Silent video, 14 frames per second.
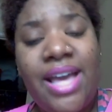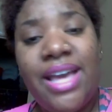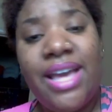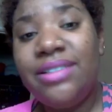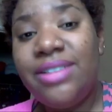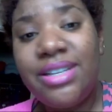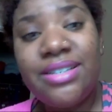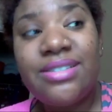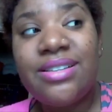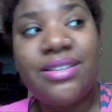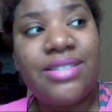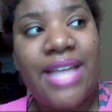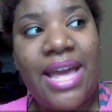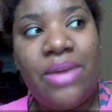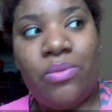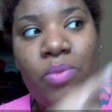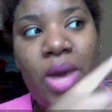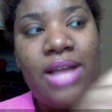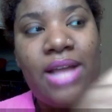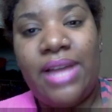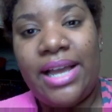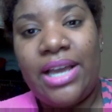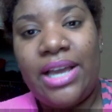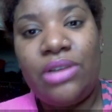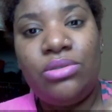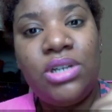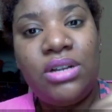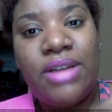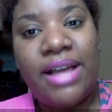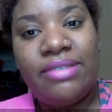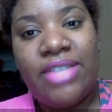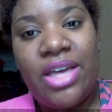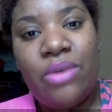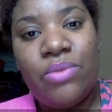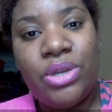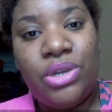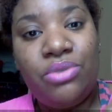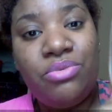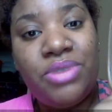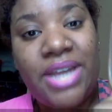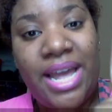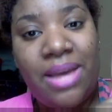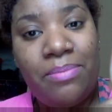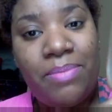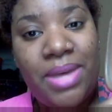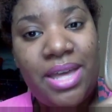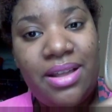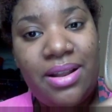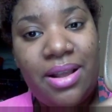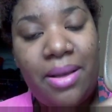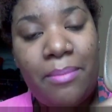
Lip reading: It looks the same way. Like it'll look like that when you damp it,